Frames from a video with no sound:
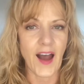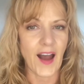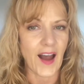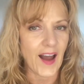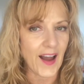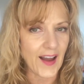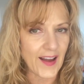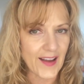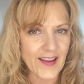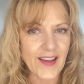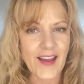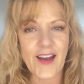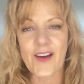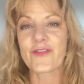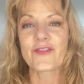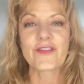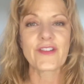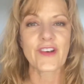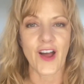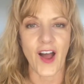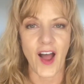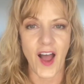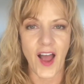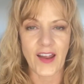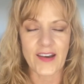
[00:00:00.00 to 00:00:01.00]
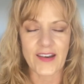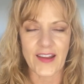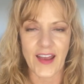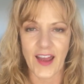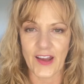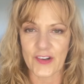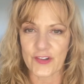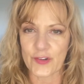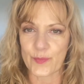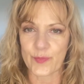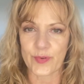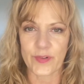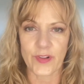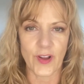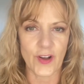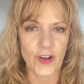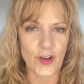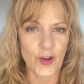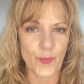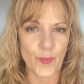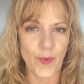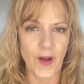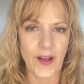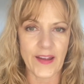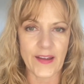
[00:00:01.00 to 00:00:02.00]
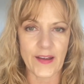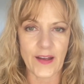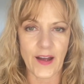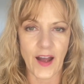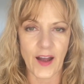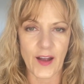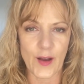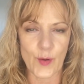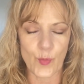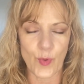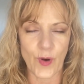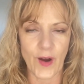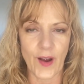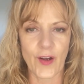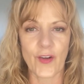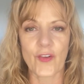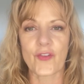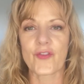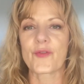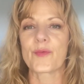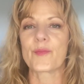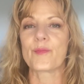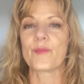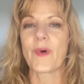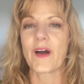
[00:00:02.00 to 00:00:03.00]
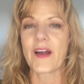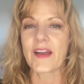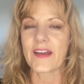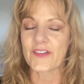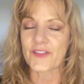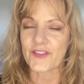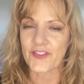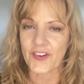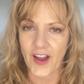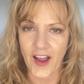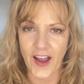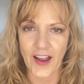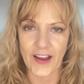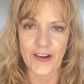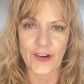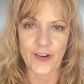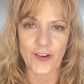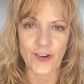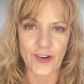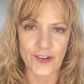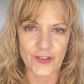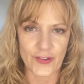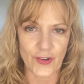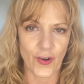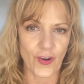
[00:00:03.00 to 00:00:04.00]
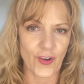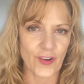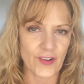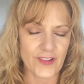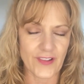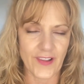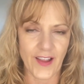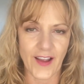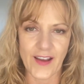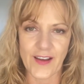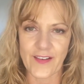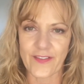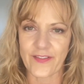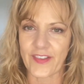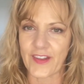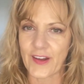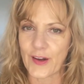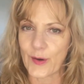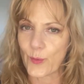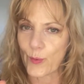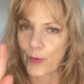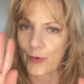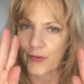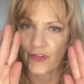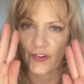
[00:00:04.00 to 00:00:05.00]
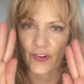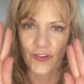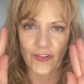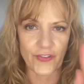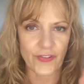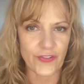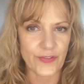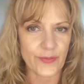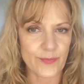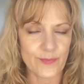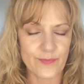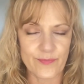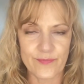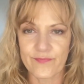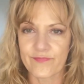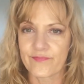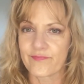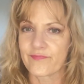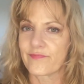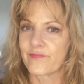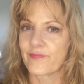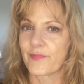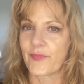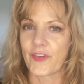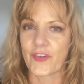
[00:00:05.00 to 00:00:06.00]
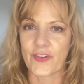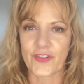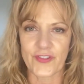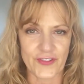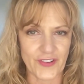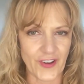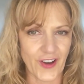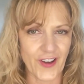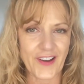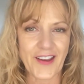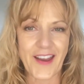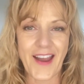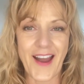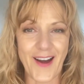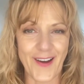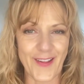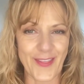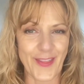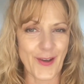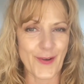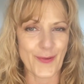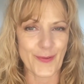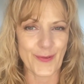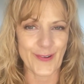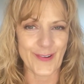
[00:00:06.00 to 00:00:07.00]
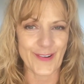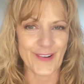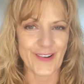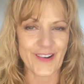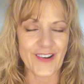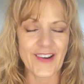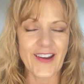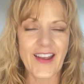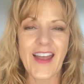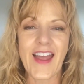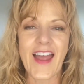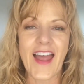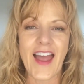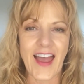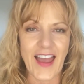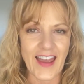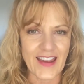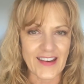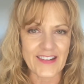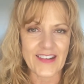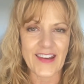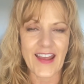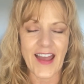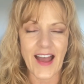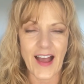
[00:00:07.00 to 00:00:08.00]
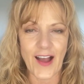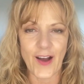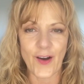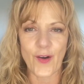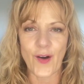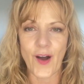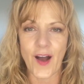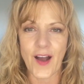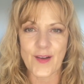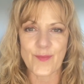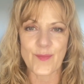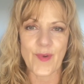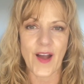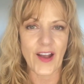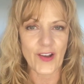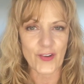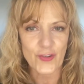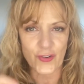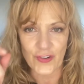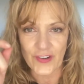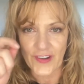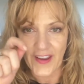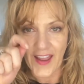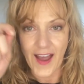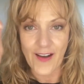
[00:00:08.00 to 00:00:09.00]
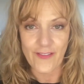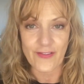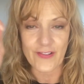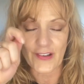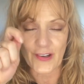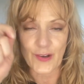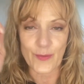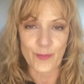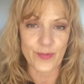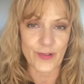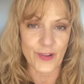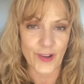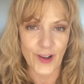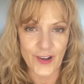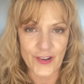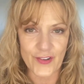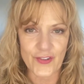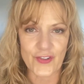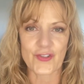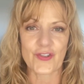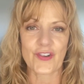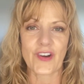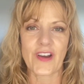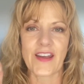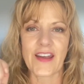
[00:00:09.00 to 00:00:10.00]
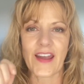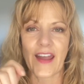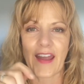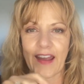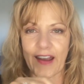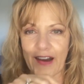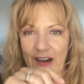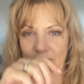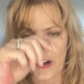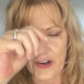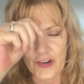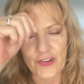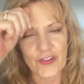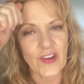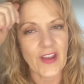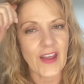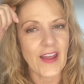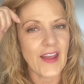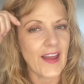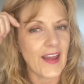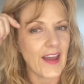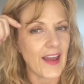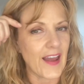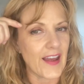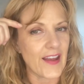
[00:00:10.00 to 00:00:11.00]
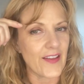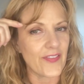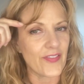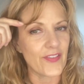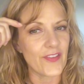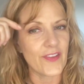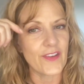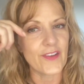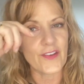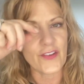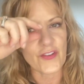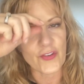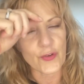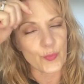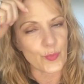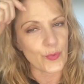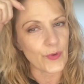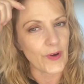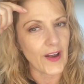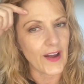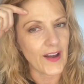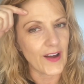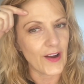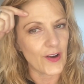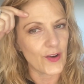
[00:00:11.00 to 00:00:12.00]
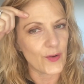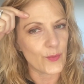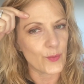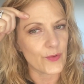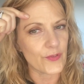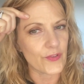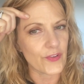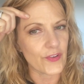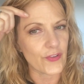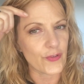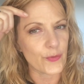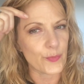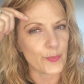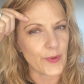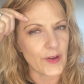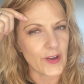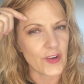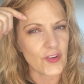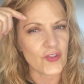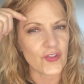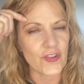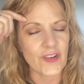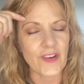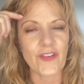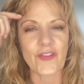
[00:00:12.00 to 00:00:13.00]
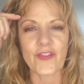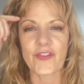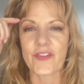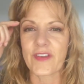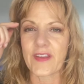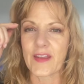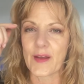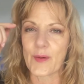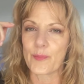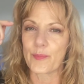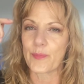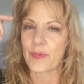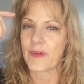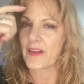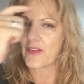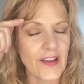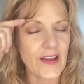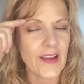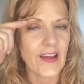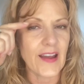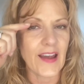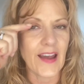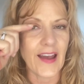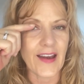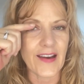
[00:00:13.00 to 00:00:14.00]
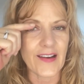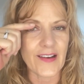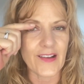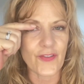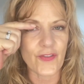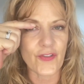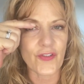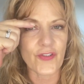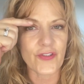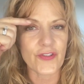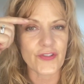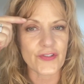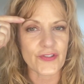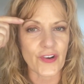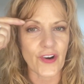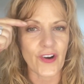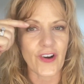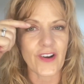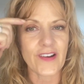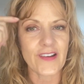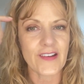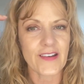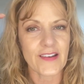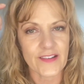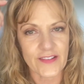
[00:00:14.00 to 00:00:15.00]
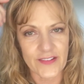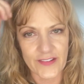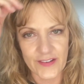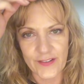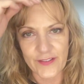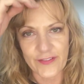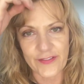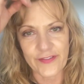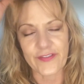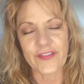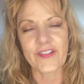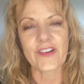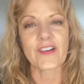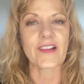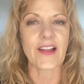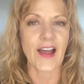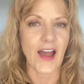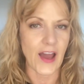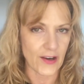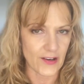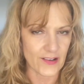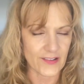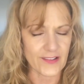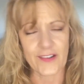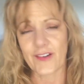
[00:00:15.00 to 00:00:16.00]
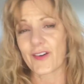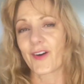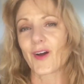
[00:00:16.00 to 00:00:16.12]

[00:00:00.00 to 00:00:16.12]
I have not had to pluck my eyebrows my entire adult life. They were just stuck how they were. And now I'm actually having to pluck stray hairs. And this brow was especially skimpy and it's starting to fill out a little.